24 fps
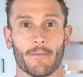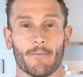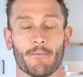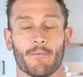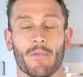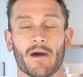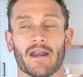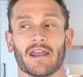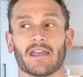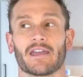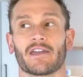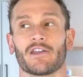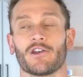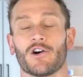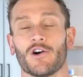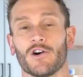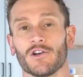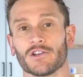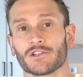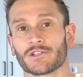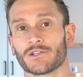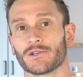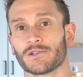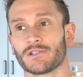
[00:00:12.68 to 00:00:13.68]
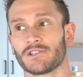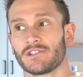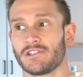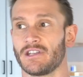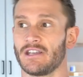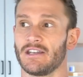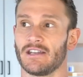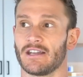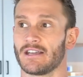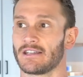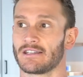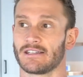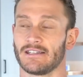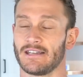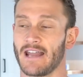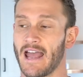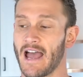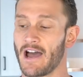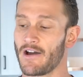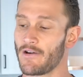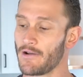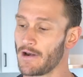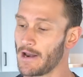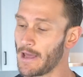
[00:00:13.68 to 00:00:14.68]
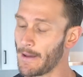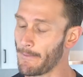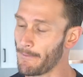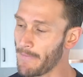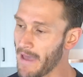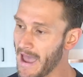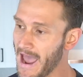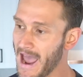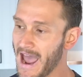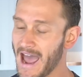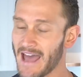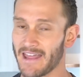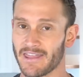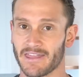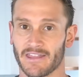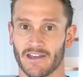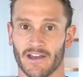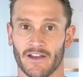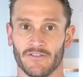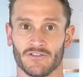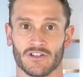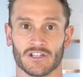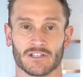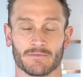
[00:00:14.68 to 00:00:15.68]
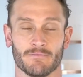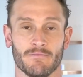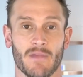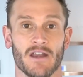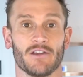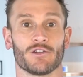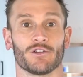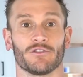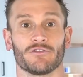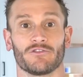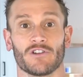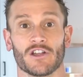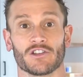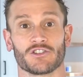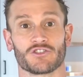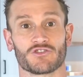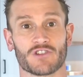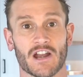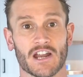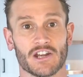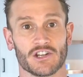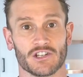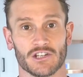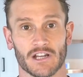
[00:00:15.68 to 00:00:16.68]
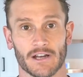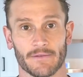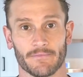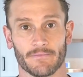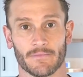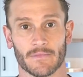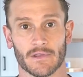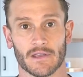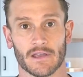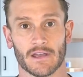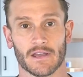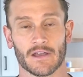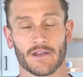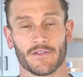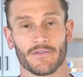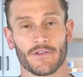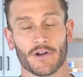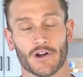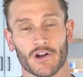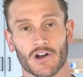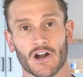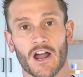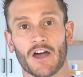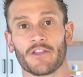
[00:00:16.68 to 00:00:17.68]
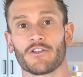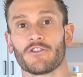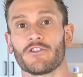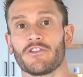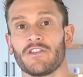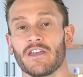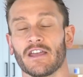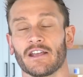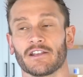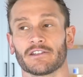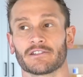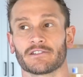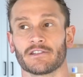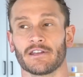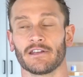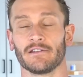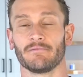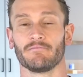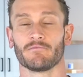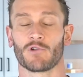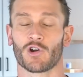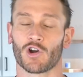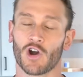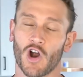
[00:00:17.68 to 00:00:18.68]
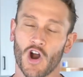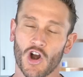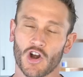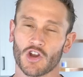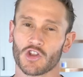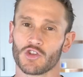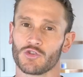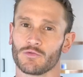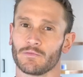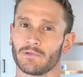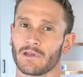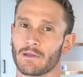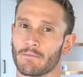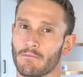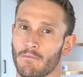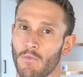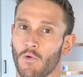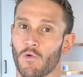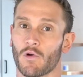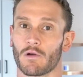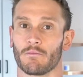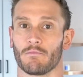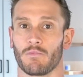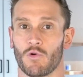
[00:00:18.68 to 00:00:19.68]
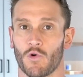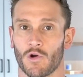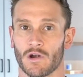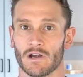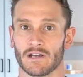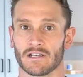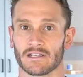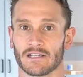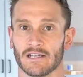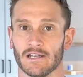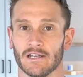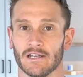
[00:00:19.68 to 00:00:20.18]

but it can also send us down a path of just mental frustration. There are other things that are arguably more important.